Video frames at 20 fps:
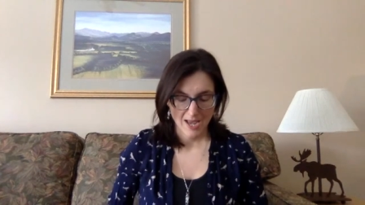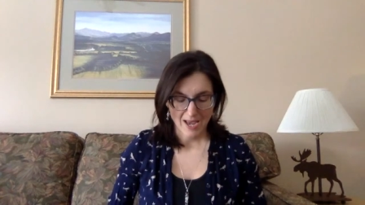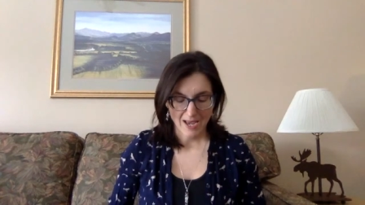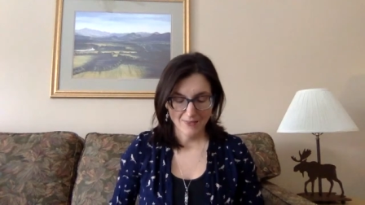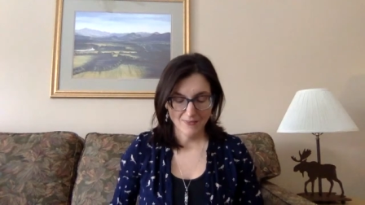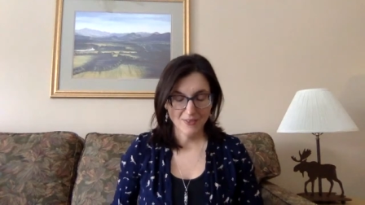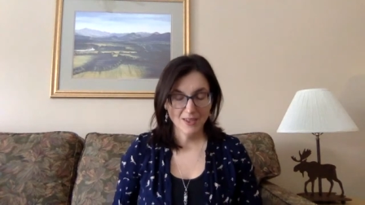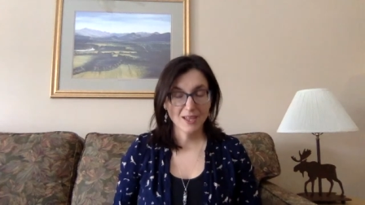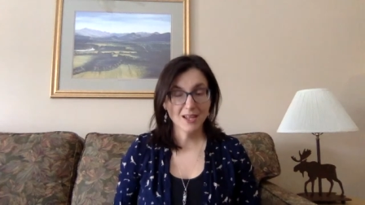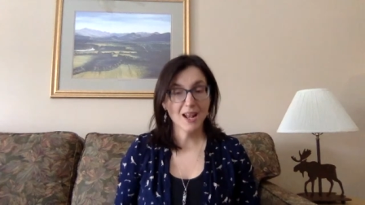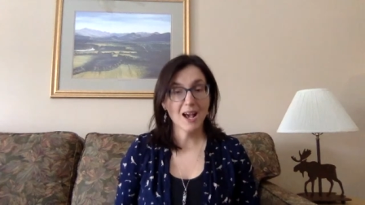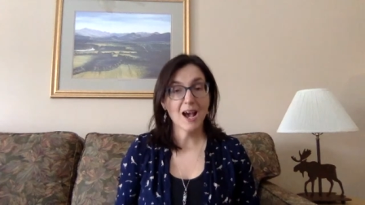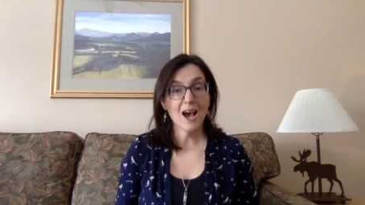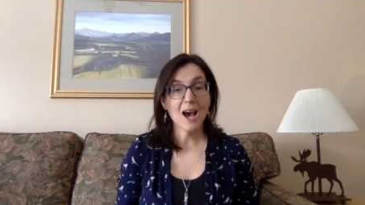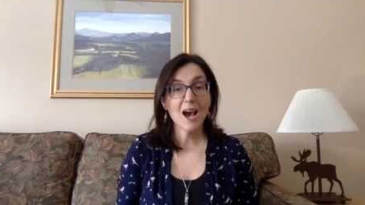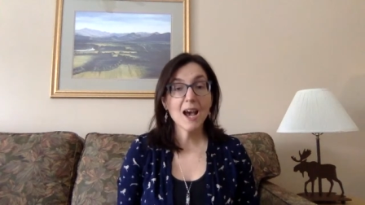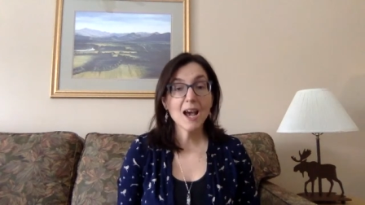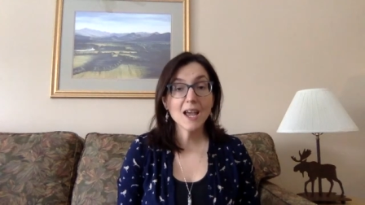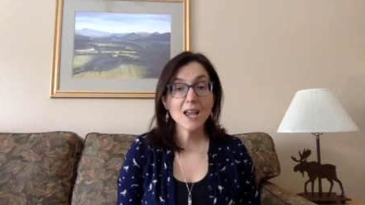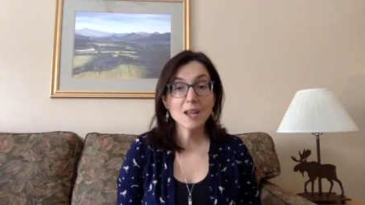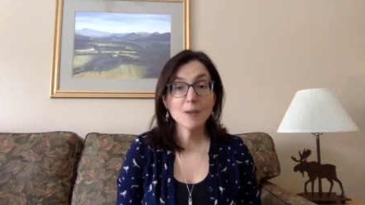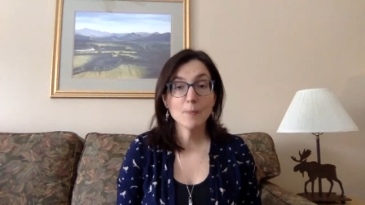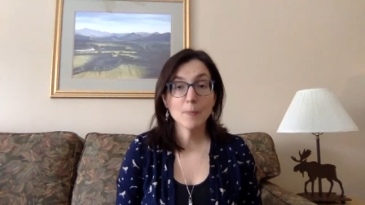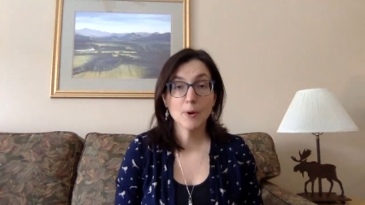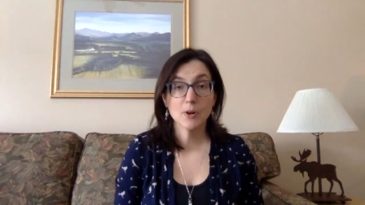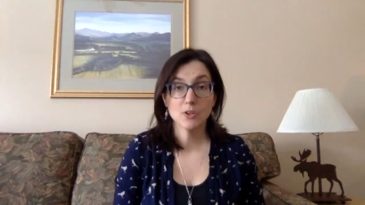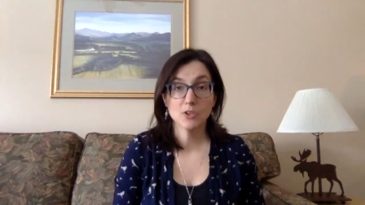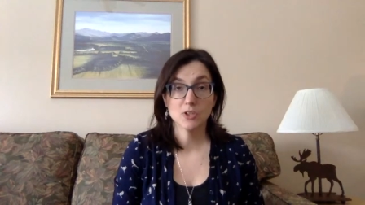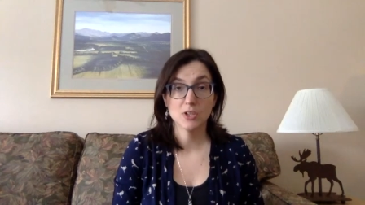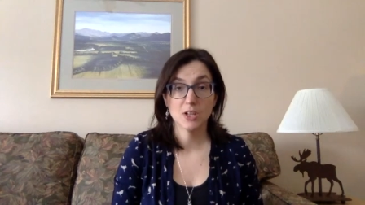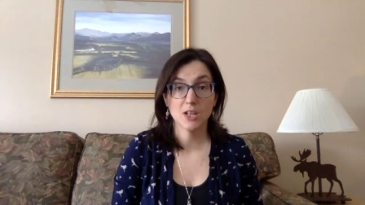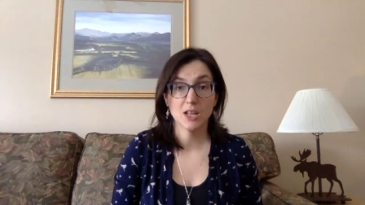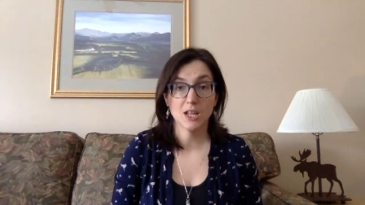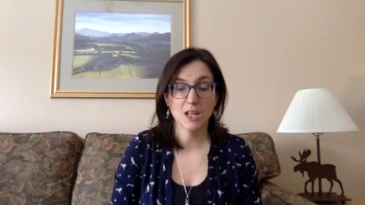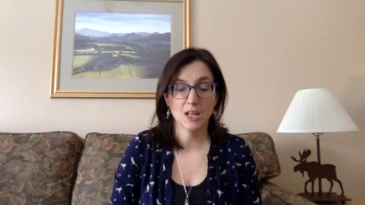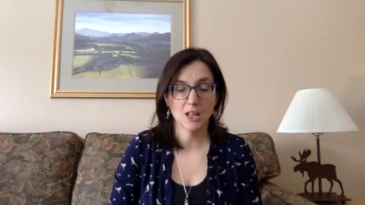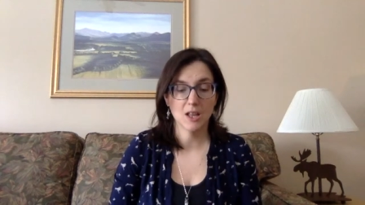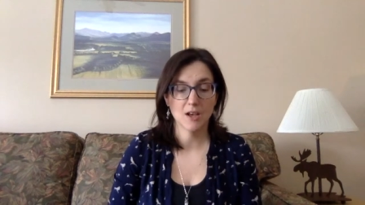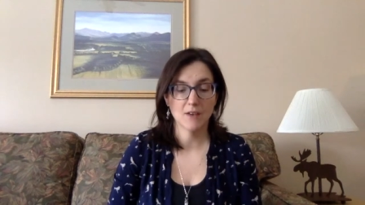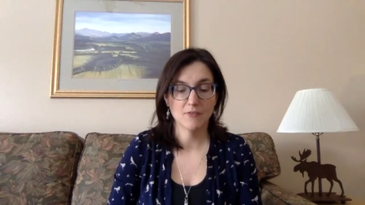And then I personally
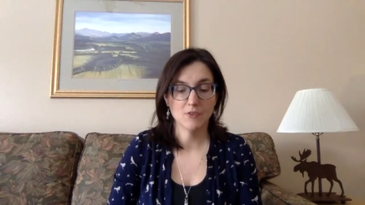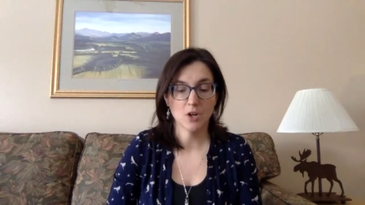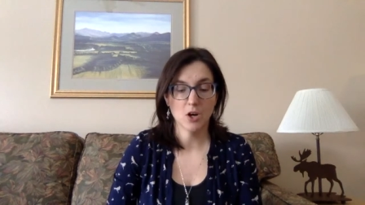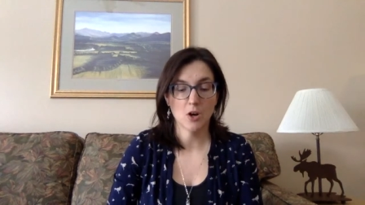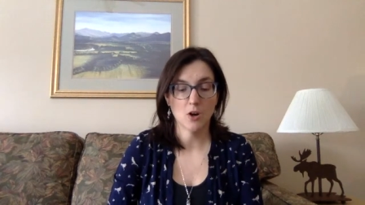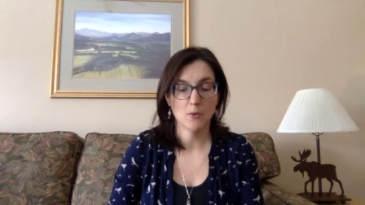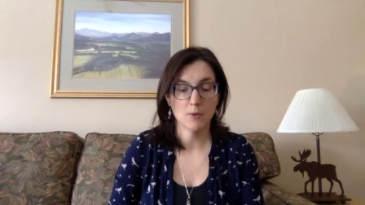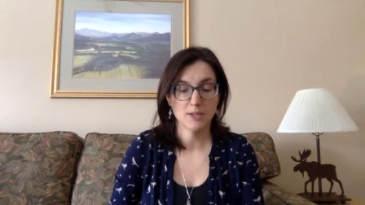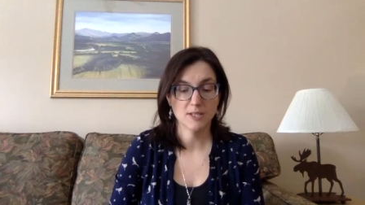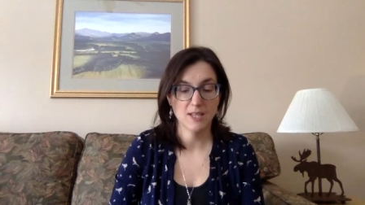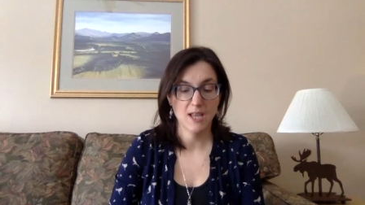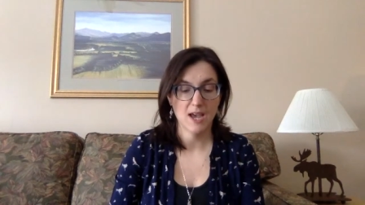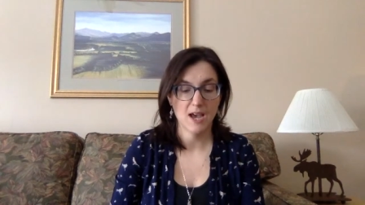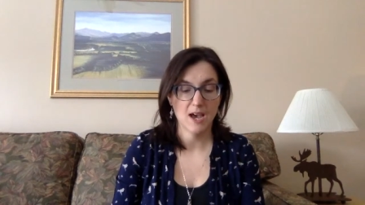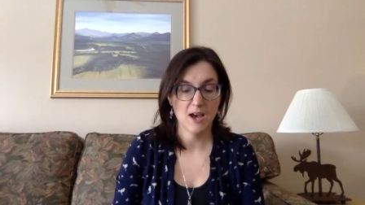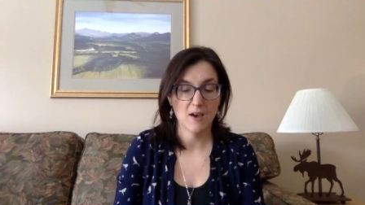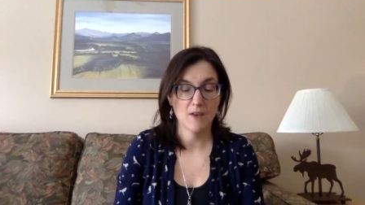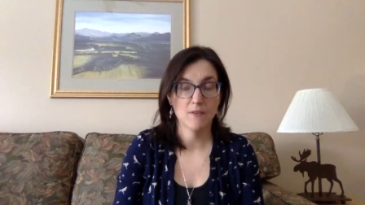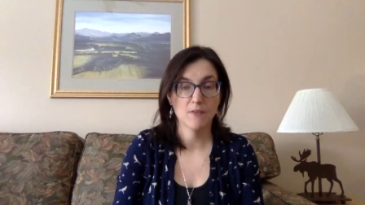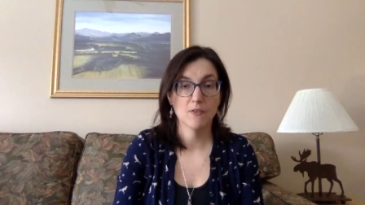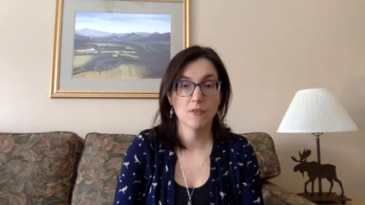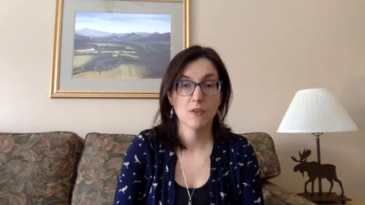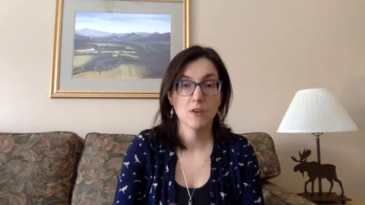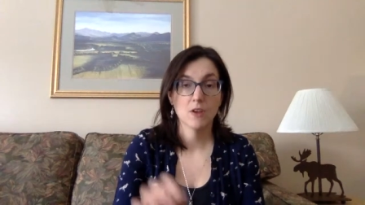love to always have